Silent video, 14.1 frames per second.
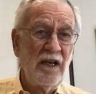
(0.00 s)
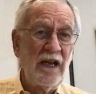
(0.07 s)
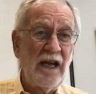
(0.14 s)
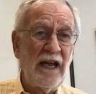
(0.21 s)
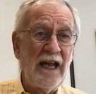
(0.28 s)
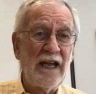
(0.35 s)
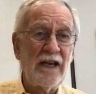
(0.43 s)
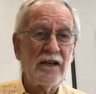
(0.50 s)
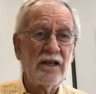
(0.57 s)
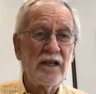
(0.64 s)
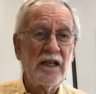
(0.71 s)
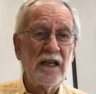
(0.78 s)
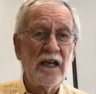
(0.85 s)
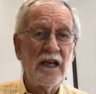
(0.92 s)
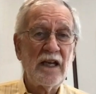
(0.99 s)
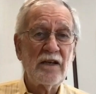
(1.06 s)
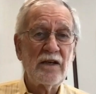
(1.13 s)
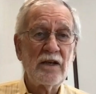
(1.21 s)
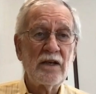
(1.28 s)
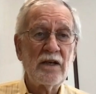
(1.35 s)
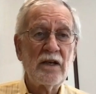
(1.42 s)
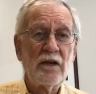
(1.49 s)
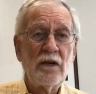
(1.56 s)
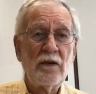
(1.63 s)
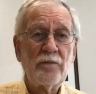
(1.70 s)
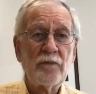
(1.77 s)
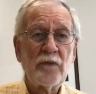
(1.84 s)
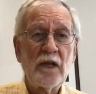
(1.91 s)
And
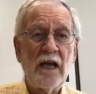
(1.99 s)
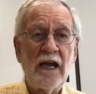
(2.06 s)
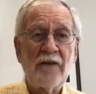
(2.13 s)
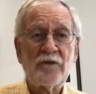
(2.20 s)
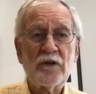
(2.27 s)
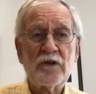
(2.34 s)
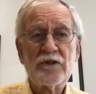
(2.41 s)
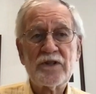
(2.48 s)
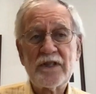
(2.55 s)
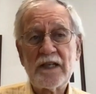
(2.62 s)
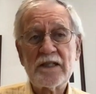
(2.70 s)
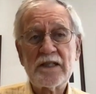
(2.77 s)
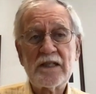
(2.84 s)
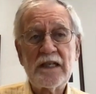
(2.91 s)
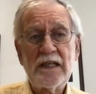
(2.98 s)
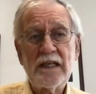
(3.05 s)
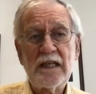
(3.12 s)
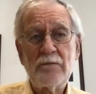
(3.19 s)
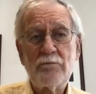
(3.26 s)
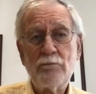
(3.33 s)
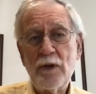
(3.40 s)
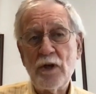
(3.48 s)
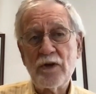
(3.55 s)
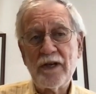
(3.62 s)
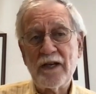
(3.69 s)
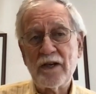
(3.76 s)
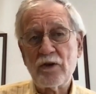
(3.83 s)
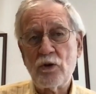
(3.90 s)
after 60
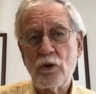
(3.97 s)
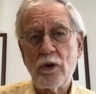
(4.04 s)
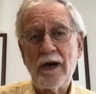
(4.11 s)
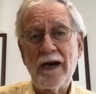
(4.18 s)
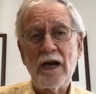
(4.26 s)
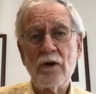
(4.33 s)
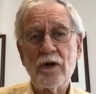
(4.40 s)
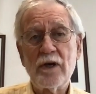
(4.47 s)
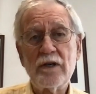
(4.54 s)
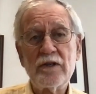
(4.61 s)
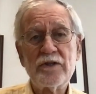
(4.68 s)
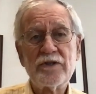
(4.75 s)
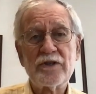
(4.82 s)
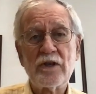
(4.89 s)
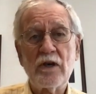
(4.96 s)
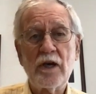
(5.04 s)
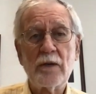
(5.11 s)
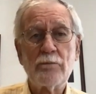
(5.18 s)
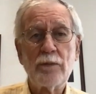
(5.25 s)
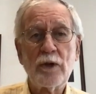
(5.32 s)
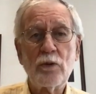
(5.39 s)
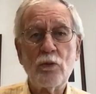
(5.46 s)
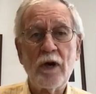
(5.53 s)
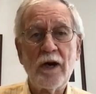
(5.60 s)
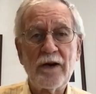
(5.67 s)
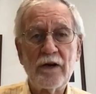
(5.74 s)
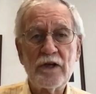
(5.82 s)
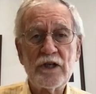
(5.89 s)
million core hours on blue
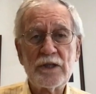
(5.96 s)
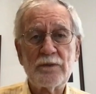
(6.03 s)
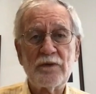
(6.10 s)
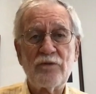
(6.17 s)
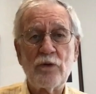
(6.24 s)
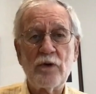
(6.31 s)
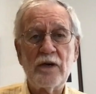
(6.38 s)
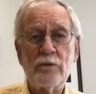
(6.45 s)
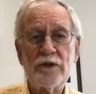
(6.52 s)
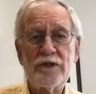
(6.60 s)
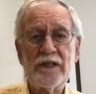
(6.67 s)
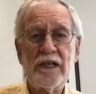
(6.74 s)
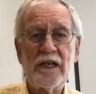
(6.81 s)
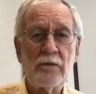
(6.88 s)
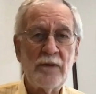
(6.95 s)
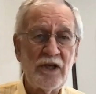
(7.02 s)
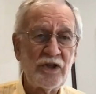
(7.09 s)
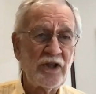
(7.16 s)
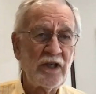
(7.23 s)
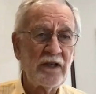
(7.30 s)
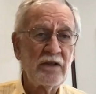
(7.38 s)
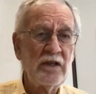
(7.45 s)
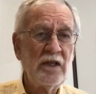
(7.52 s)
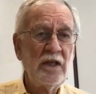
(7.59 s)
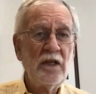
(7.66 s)
waters before it was decommissioned,